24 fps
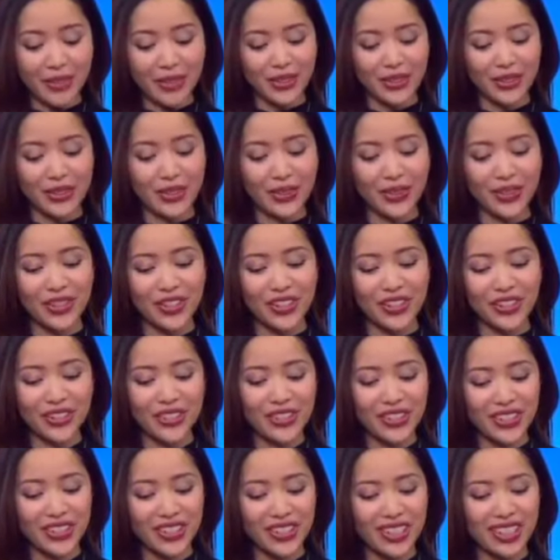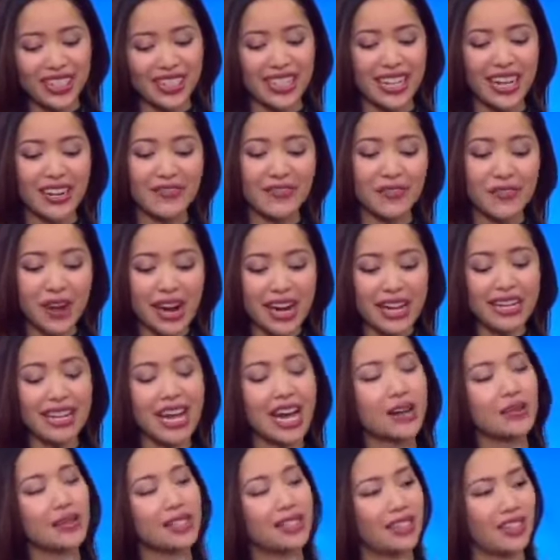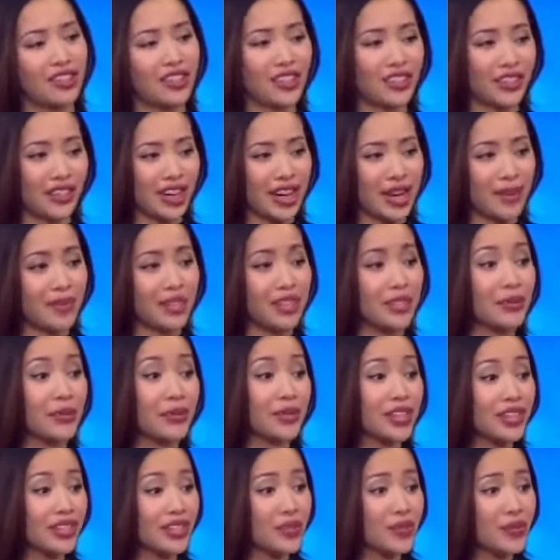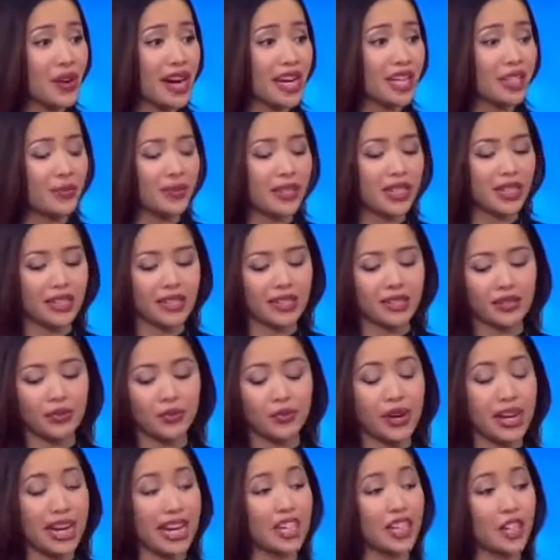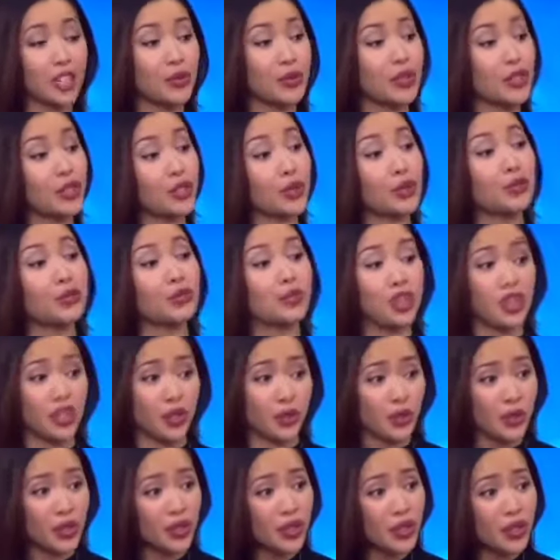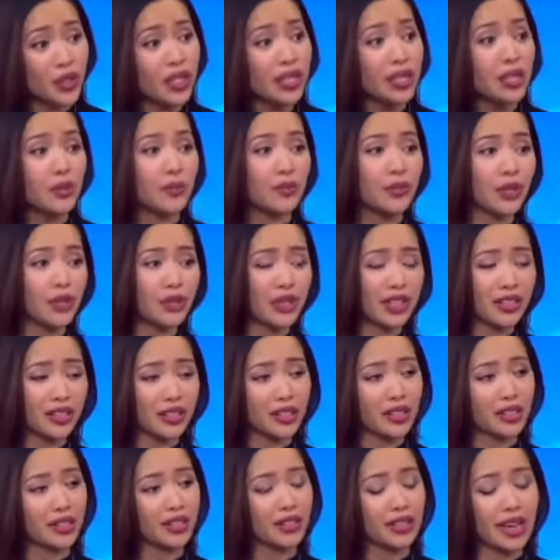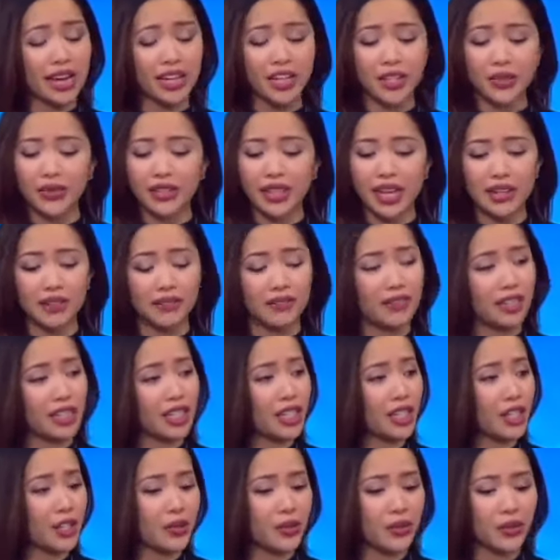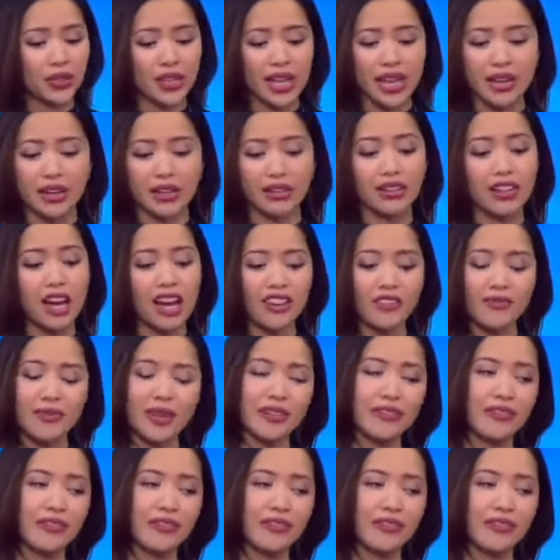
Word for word: social, right now it's Instagram. And the reason why it's because what I do is so visual. Beauty looks, I do a lot of videos, and a lot of my